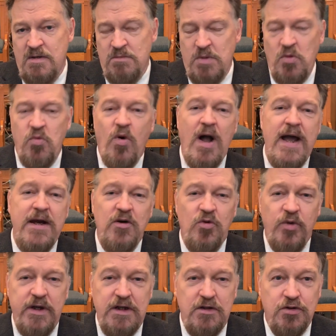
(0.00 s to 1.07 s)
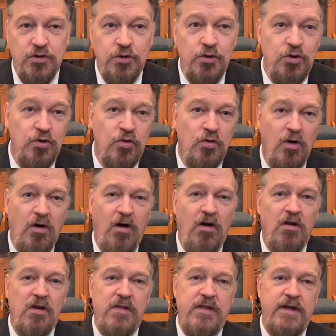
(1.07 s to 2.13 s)
But why do we do
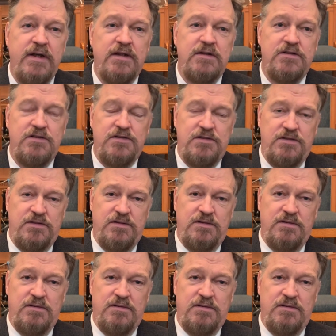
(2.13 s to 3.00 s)
all this?